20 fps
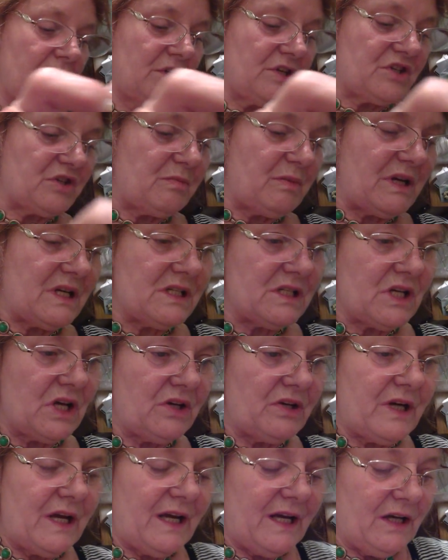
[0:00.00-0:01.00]
Just depends
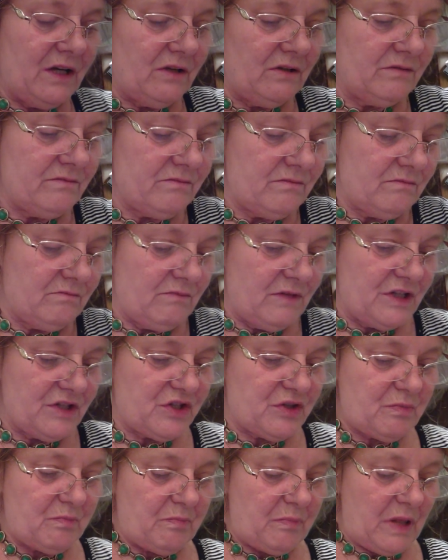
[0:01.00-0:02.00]
on how much
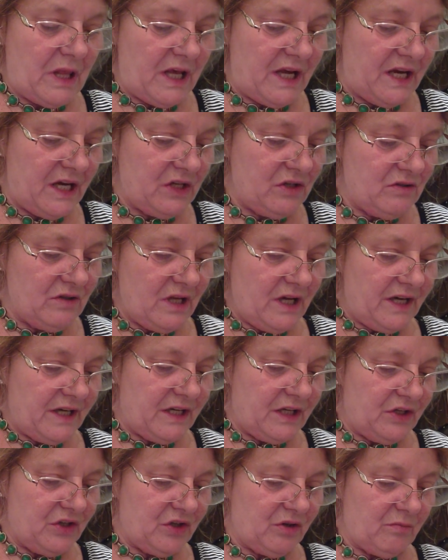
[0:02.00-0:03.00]
play you like
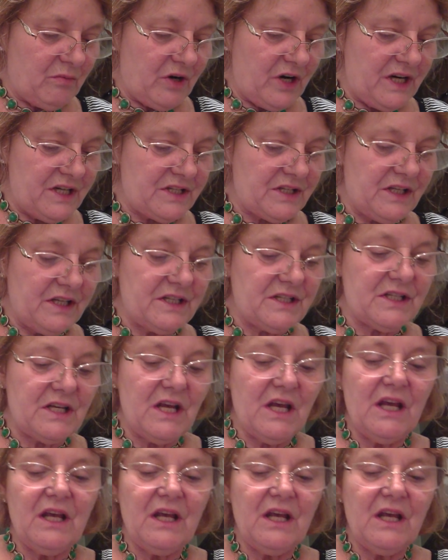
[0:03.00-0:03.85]
in your bracelets.